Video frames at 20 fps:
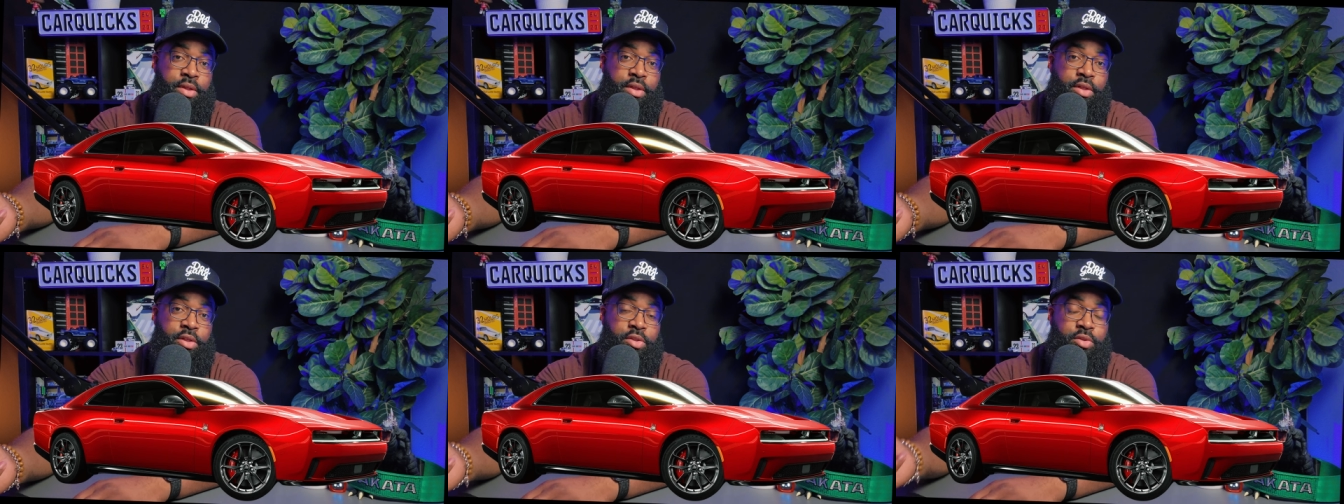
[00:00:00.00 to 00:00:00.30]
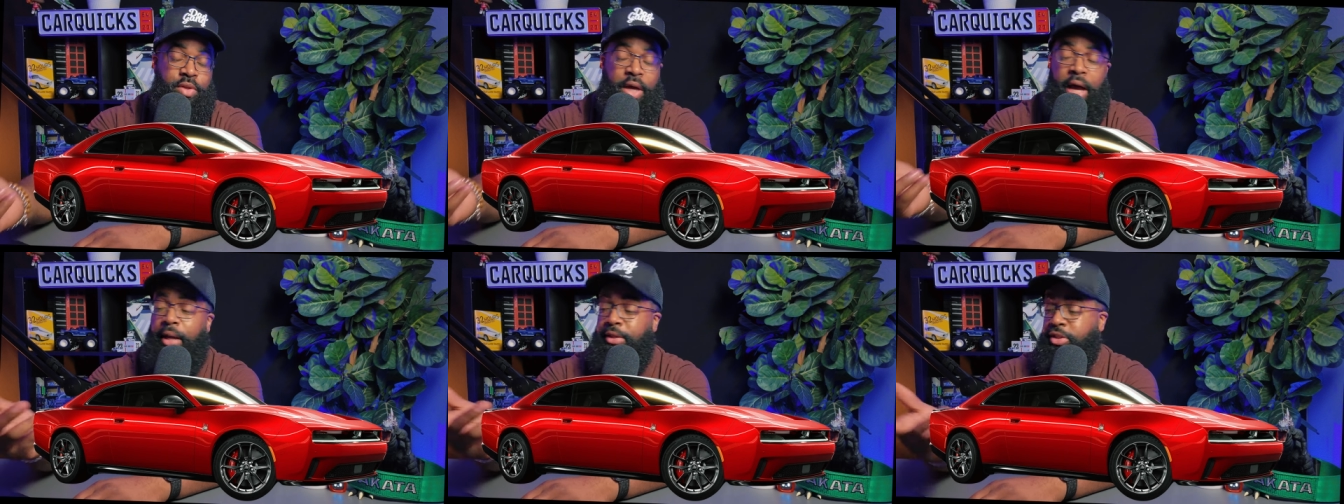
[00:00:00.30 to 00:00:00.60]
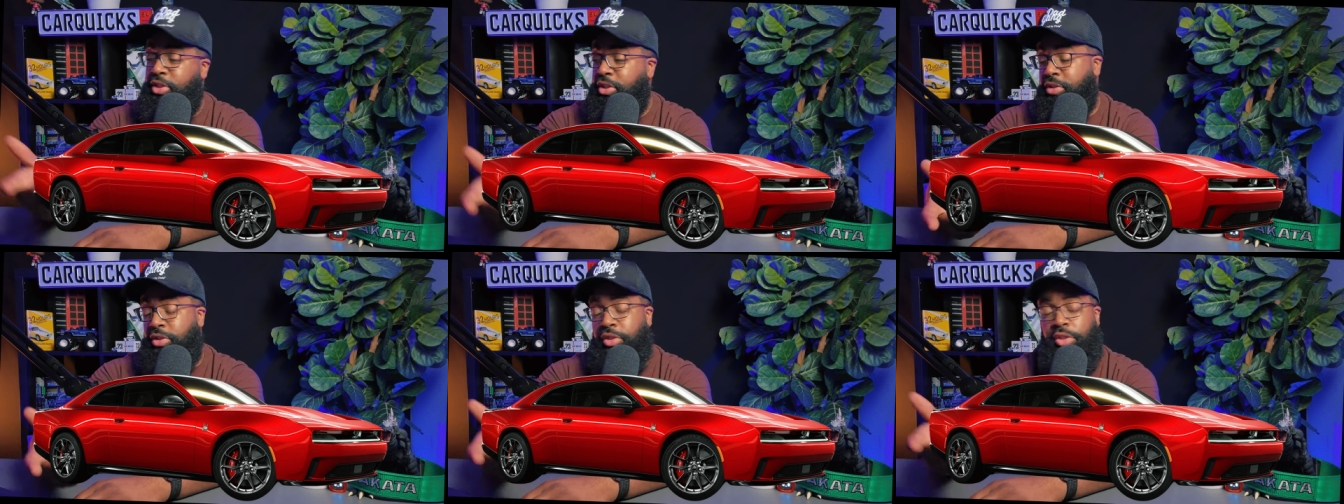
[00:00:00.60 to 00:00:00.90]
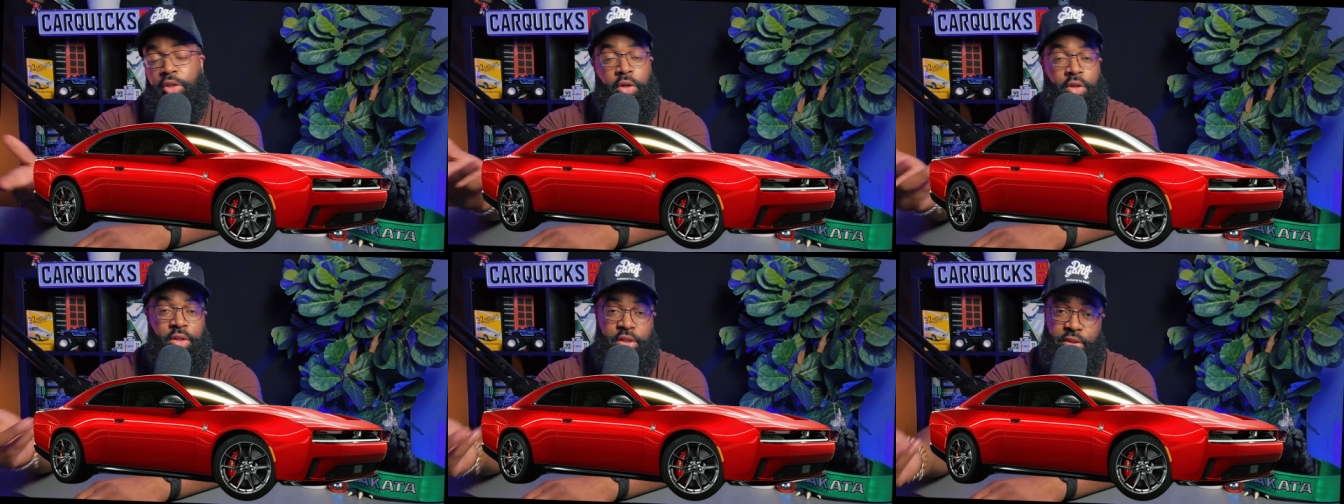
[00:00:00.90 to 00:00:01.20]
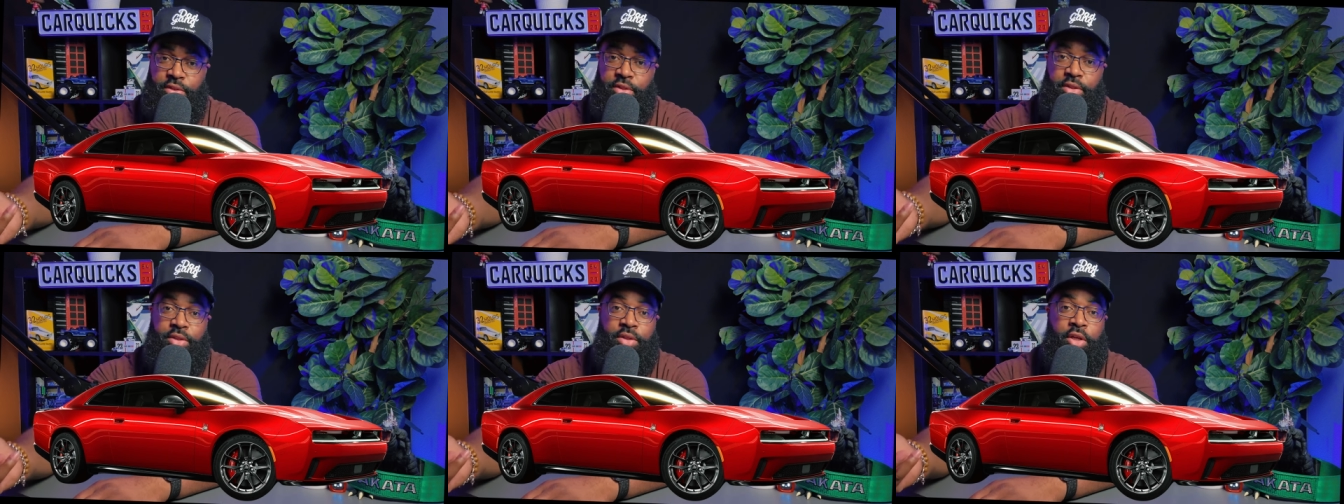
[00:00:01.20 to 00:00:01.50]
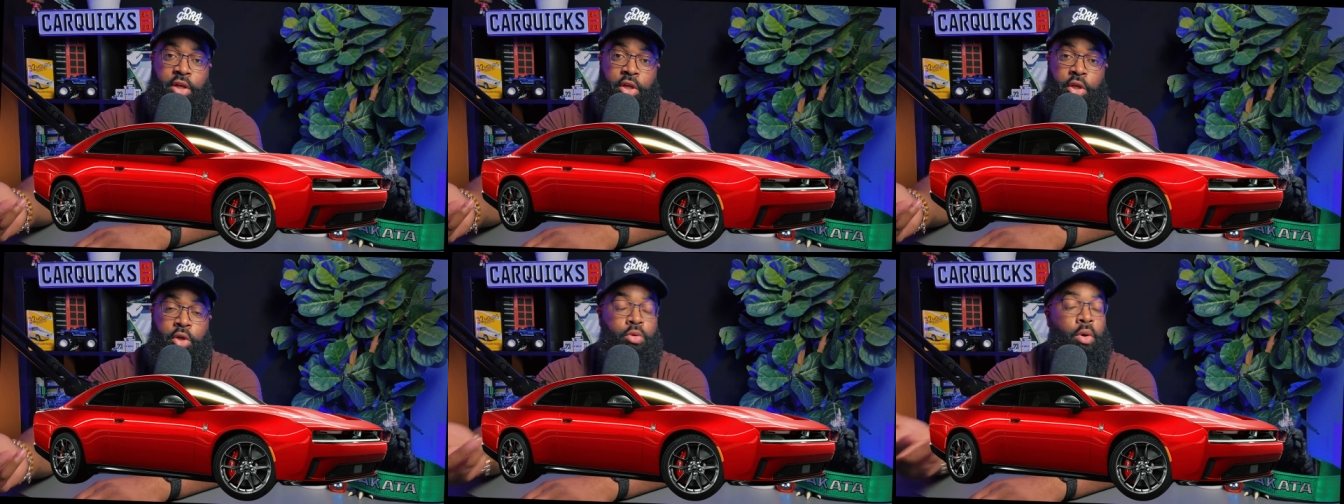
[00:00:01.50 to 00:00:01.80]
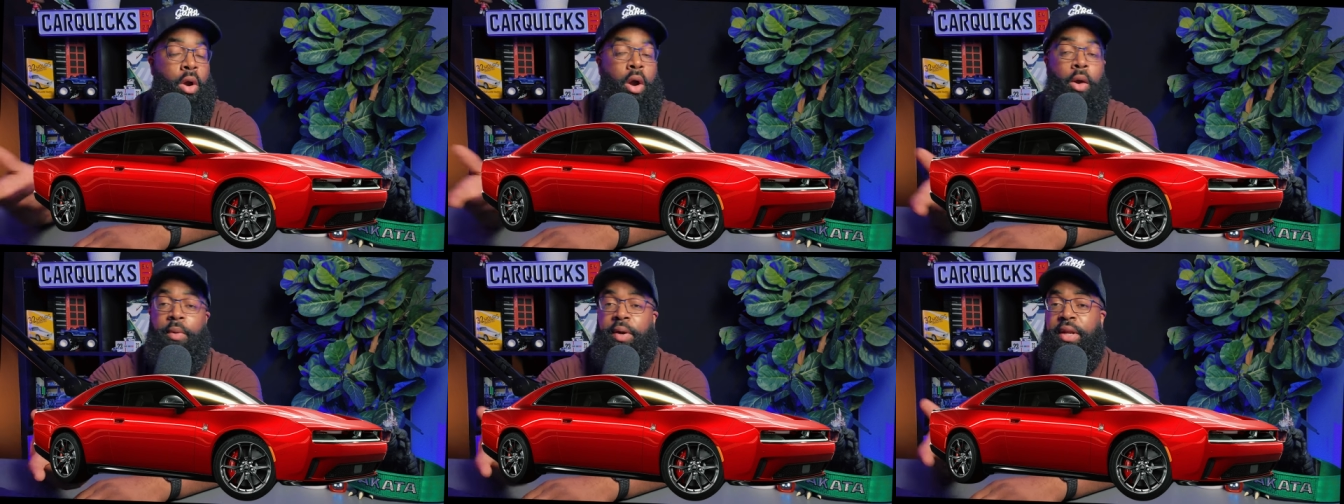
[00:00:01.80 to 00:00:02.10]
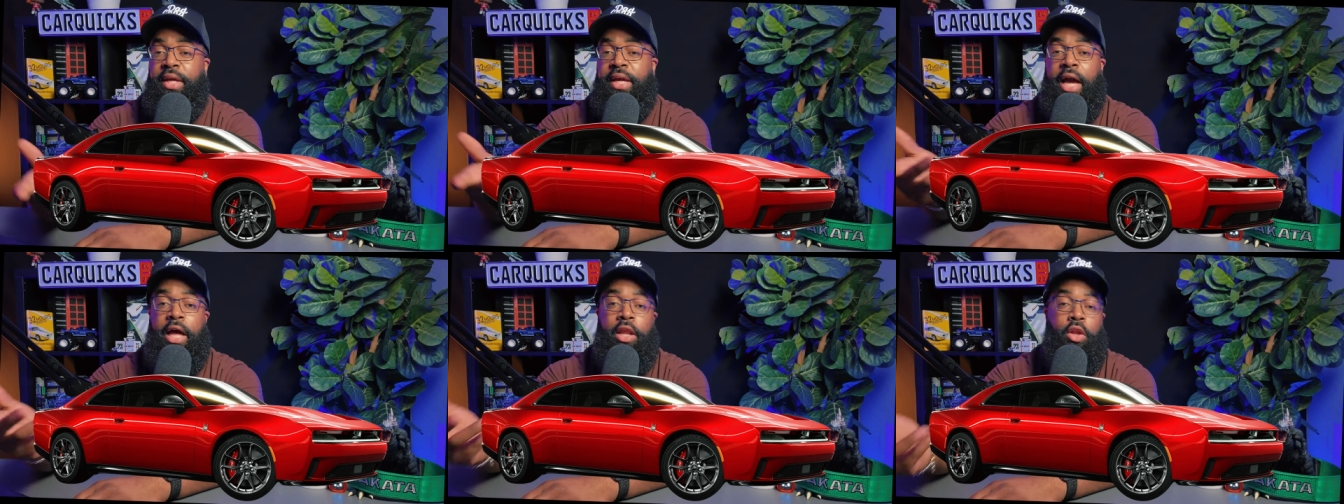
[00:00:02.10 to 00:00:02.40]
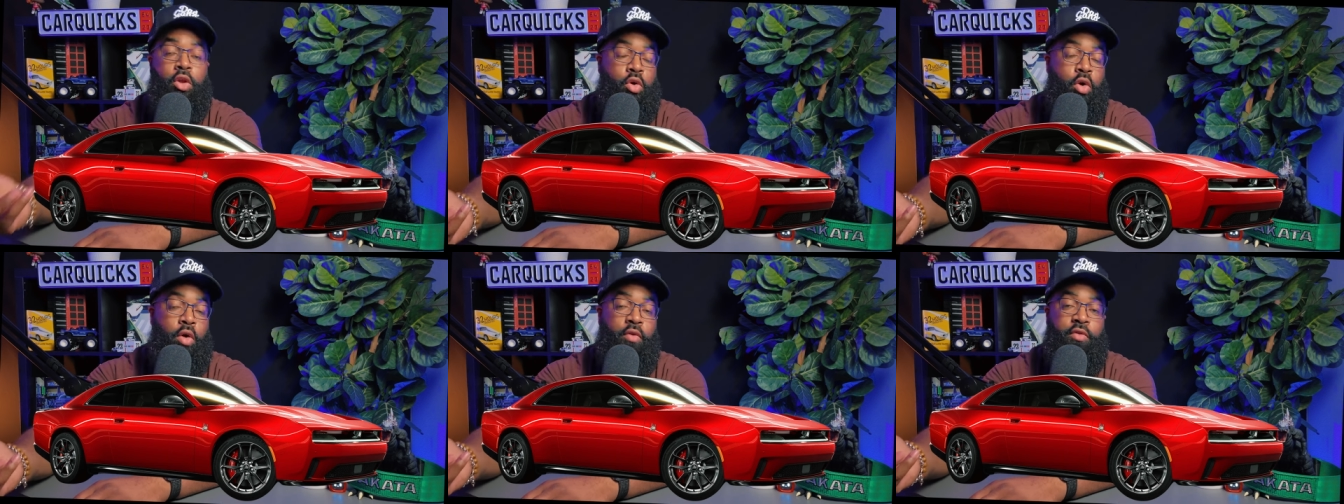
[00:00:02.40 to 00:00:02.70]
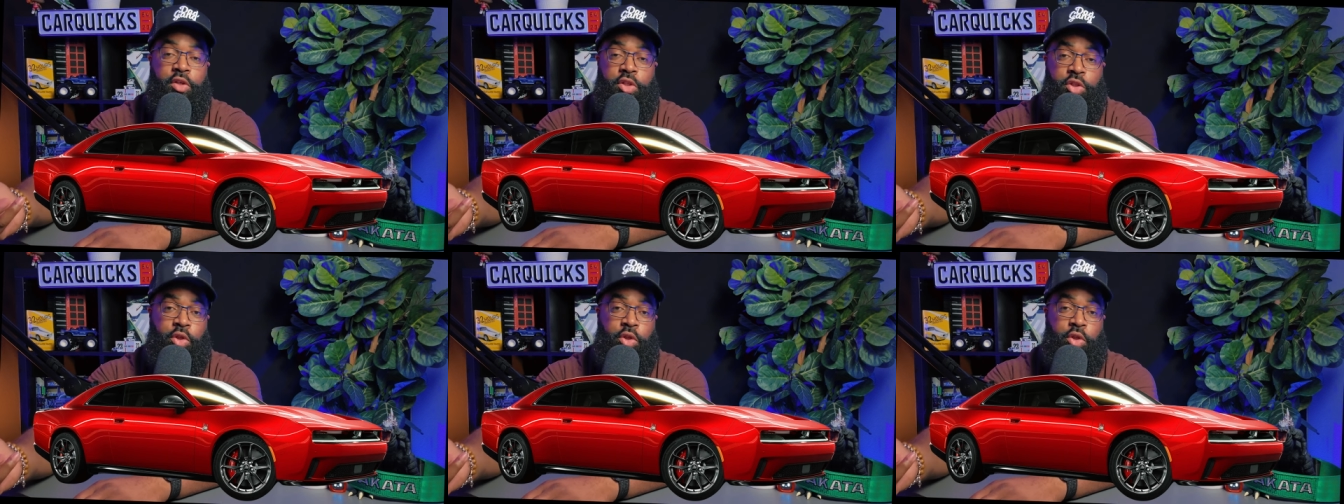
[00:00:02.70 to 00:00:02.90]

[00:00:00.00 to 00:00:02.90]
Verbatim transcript: So I just, you know, listen, you already got to look over your